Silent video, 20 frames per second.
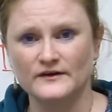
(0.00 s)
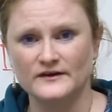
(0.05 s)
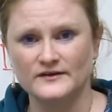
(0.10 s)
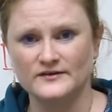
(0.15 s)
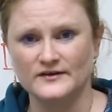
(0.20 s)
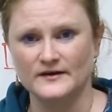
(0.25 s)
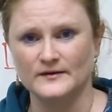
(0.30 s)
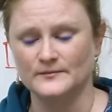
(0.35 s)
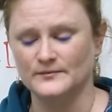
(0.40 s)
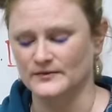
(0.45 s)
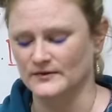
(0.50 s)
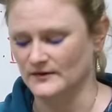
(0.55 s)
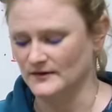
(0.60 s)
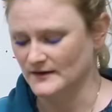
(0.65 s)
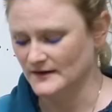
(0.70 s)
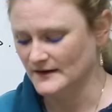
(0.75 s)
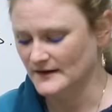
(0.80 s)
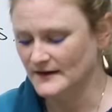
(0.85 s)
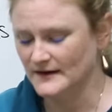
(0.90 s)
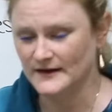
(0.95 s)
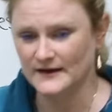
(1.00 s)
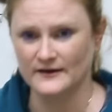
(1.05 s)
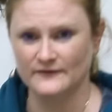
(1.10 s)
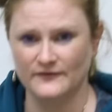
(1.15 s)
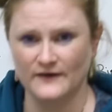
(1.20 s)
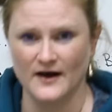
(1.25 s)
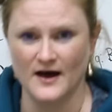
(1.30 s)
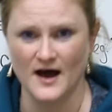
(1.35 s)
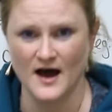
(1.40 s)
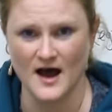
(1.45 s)
example,
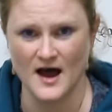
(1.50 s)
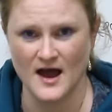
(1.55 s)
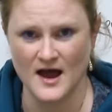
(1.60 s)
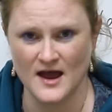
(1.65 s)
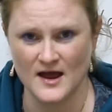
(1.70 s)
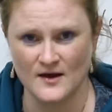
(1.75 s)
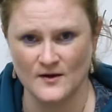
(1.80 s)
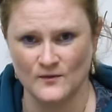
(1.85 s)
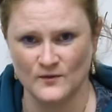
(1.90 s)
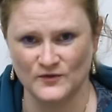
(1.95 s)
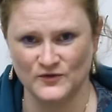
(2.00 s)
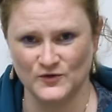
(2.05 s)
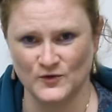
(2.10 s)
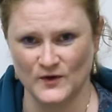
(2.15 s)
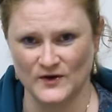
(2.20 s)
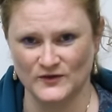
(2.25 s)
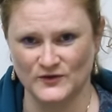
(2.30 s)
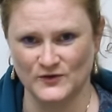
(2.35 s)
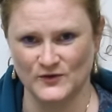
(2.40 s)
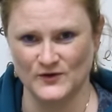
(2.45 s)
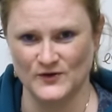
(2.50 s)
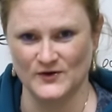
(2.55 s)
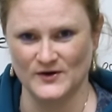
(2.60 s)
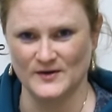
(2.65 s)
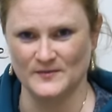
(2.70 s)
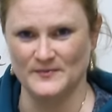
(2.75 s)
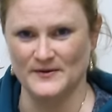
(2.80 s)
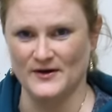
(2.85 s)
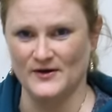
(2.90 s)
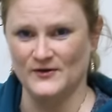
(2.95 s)
if I was going to
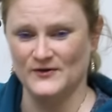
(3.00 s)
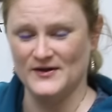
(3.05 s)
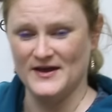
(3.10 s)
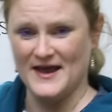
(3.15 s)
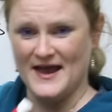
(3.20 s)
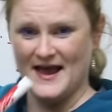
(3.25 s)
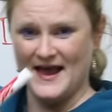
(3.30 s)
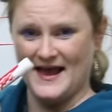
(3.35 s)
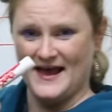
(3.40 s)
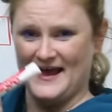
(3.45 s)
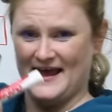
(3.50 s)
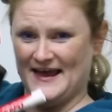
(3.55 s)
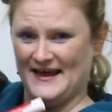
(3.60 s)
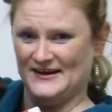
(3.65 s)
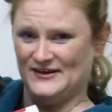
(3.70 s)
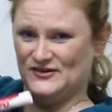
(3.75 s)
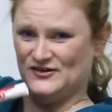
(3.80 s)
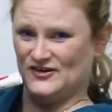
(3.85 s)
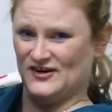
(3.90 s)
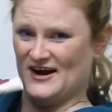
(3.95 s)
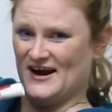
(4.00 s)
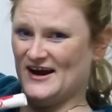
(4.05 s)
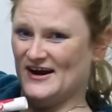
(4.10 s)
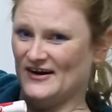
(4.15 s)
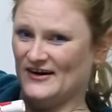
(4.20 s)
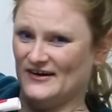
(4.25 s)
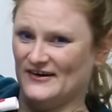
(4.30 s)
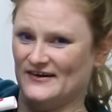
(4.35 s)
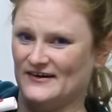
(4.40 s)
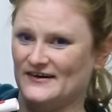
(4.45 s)
learn about a
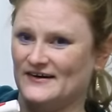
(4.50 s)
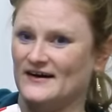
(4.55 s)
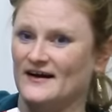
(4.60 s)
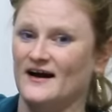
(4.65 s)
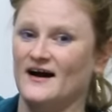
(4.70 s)
chair,